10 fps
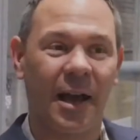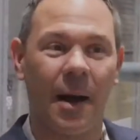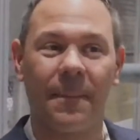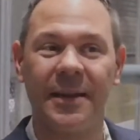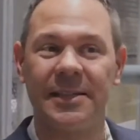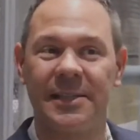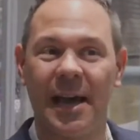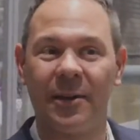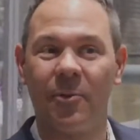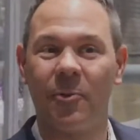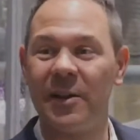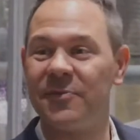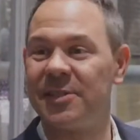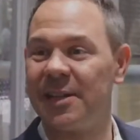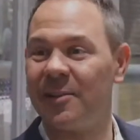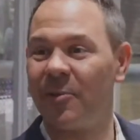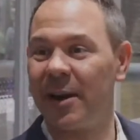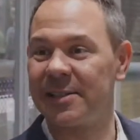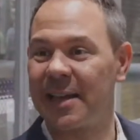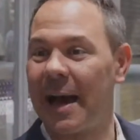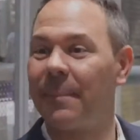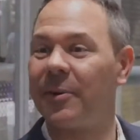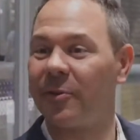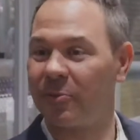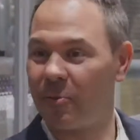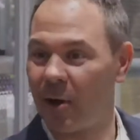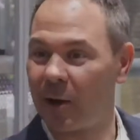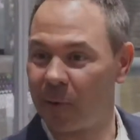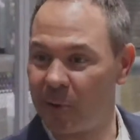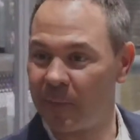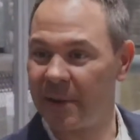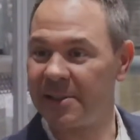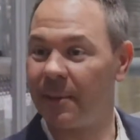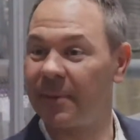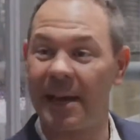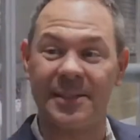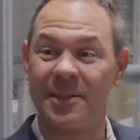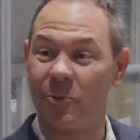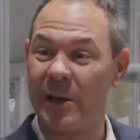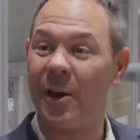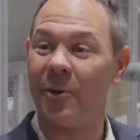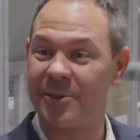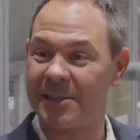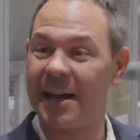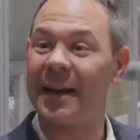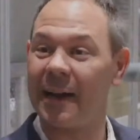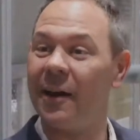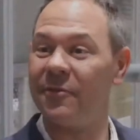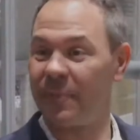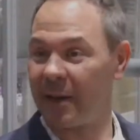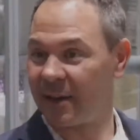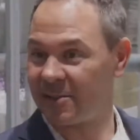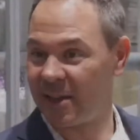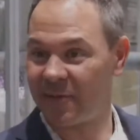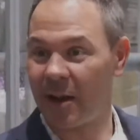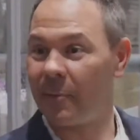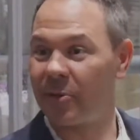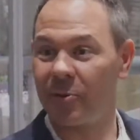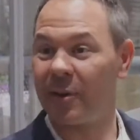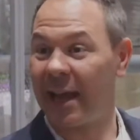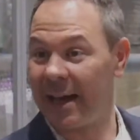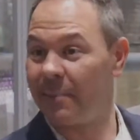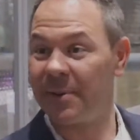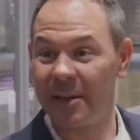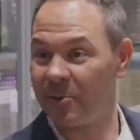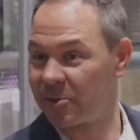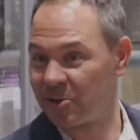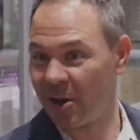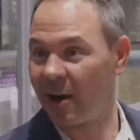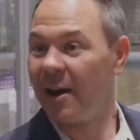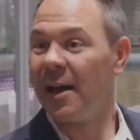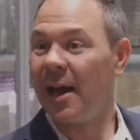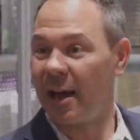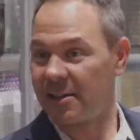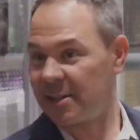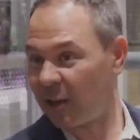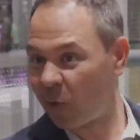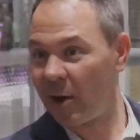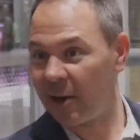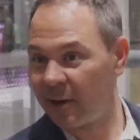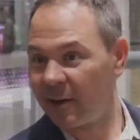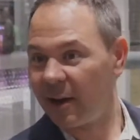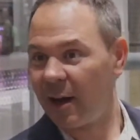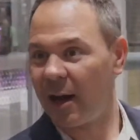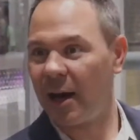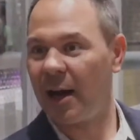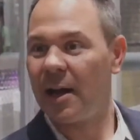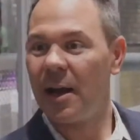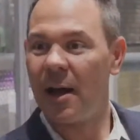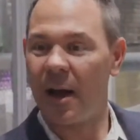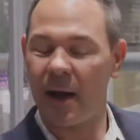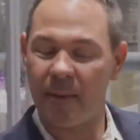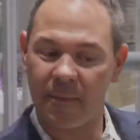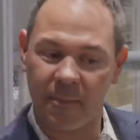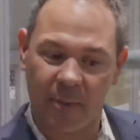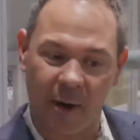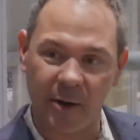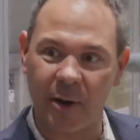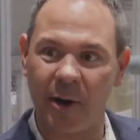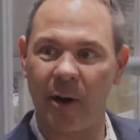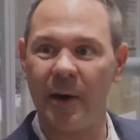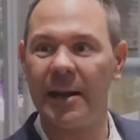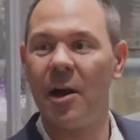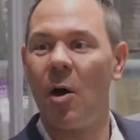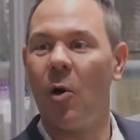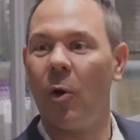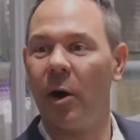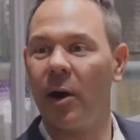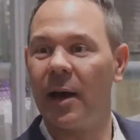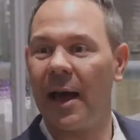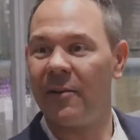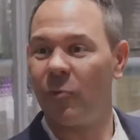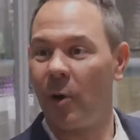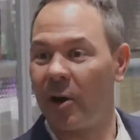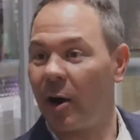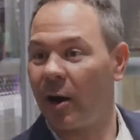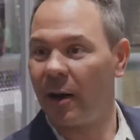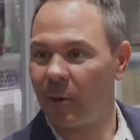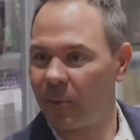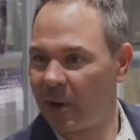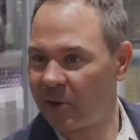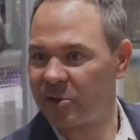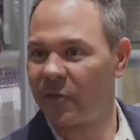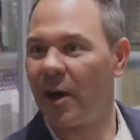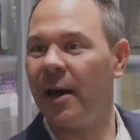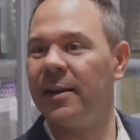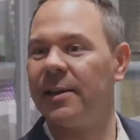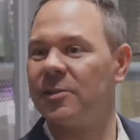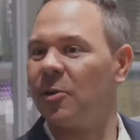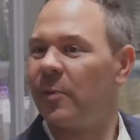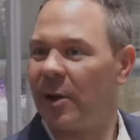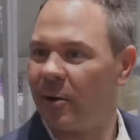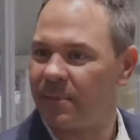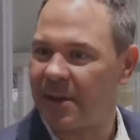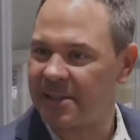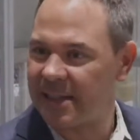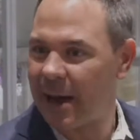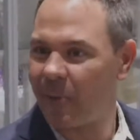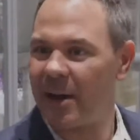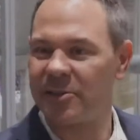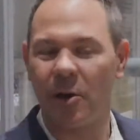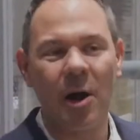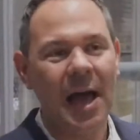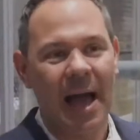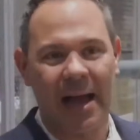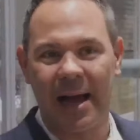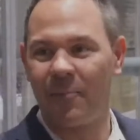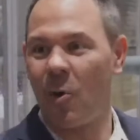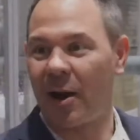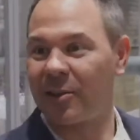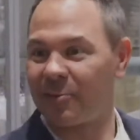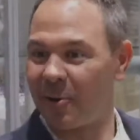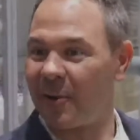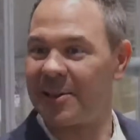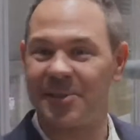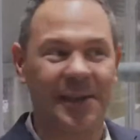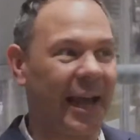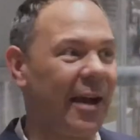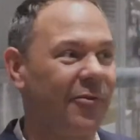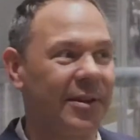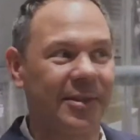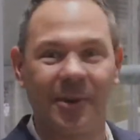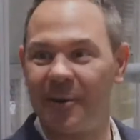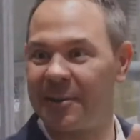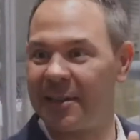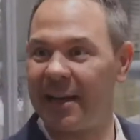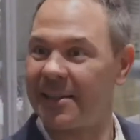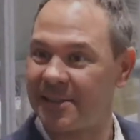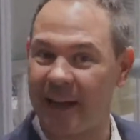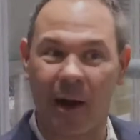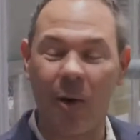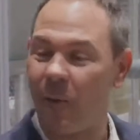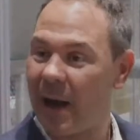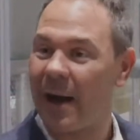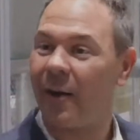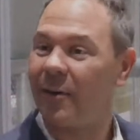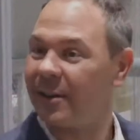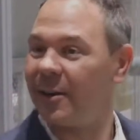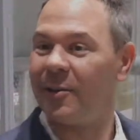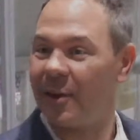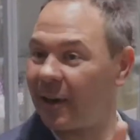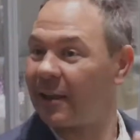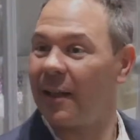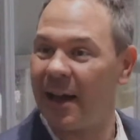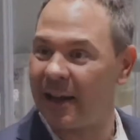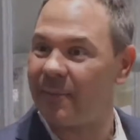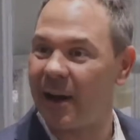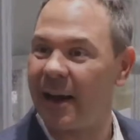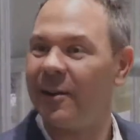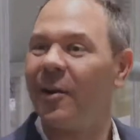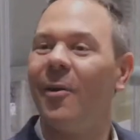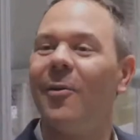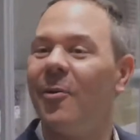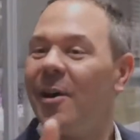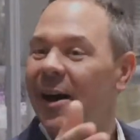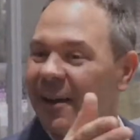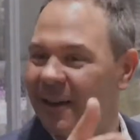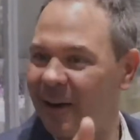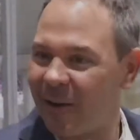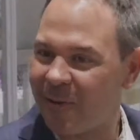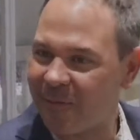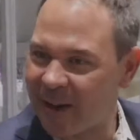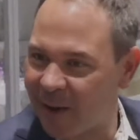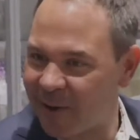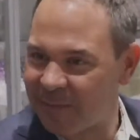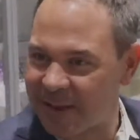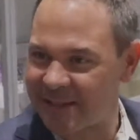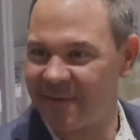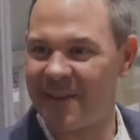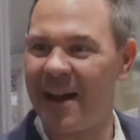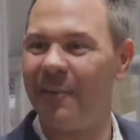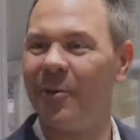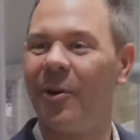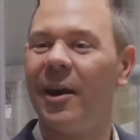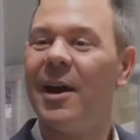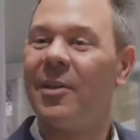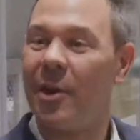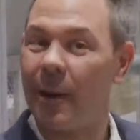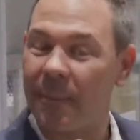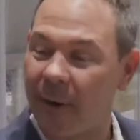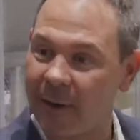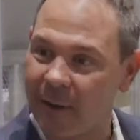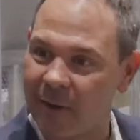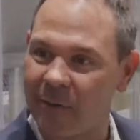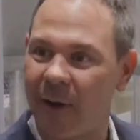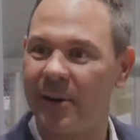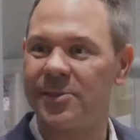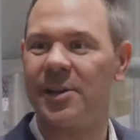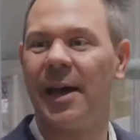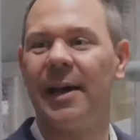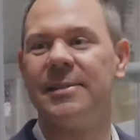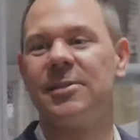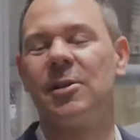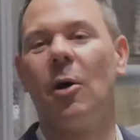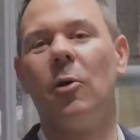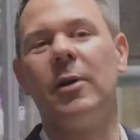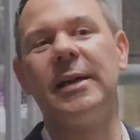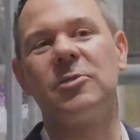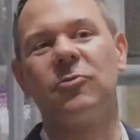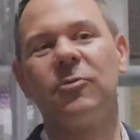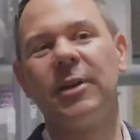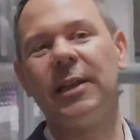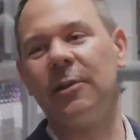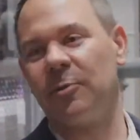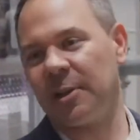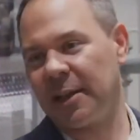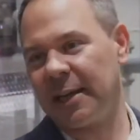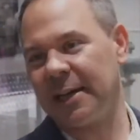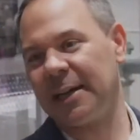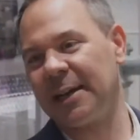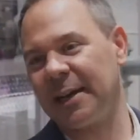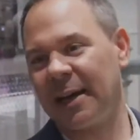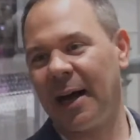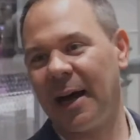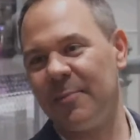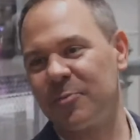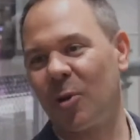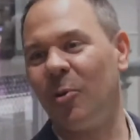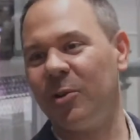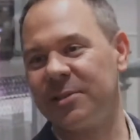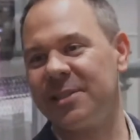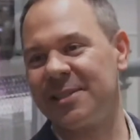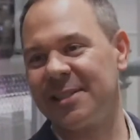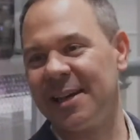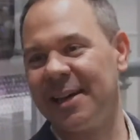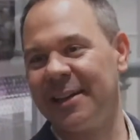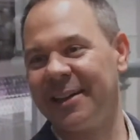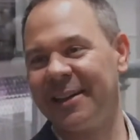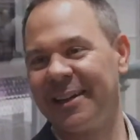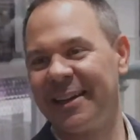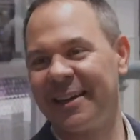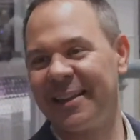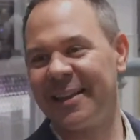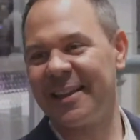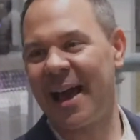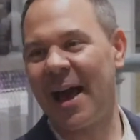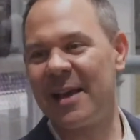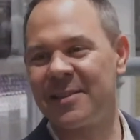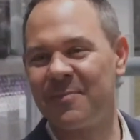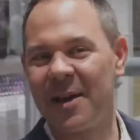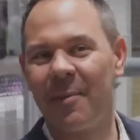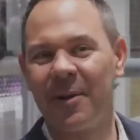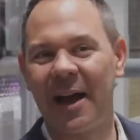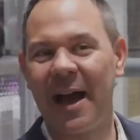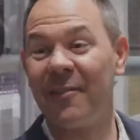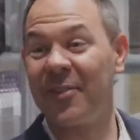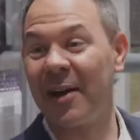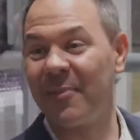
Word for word: companies that we've seen raise capital through our group. In some cases, we own a stake of because they've come through Canopy, which is our accelerator uh, uh, partner, and or have won our, our winners fund, and so we own a piece that way. So I, I walk through, and it's like every third thing, it's like, oh wow, you know, they're a client of mine, or oh, you know, we own a piece of them, or they're a partner of ours, and so it's really, really um, cool to see uh, to be able to have that